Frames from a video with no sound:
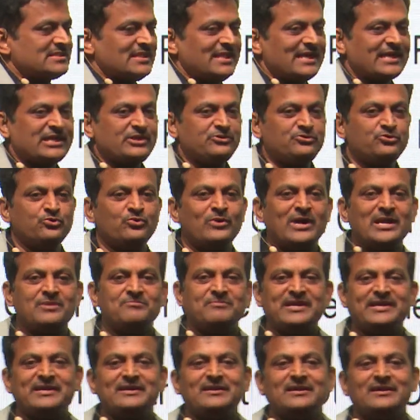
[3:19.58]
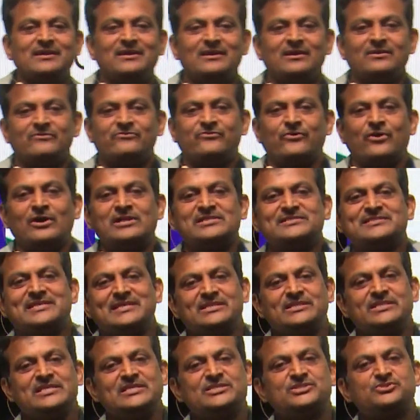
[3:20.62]
like you and me falls
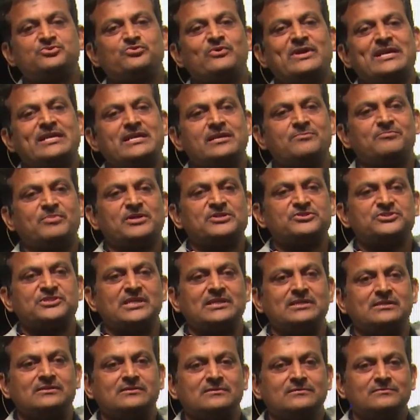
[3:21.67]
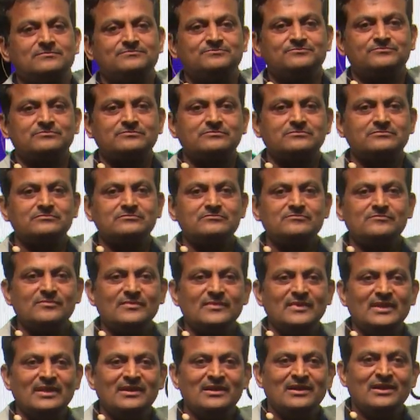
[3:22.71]
in this 20%.
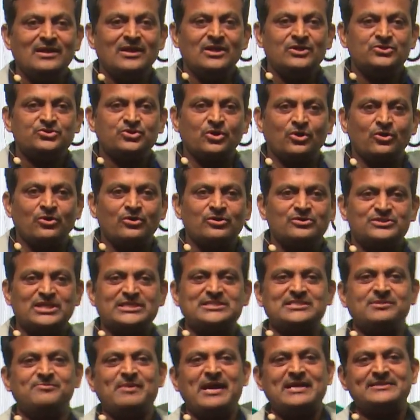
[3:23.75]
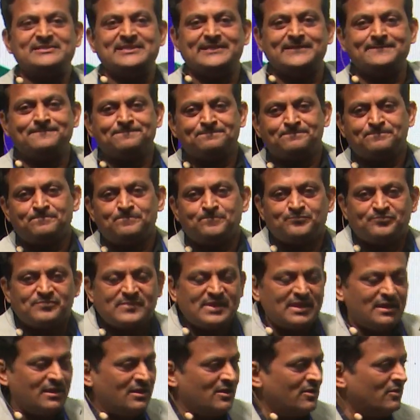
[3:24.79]
So just imagine
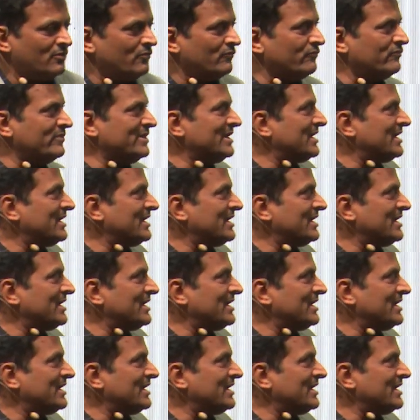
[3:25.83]
we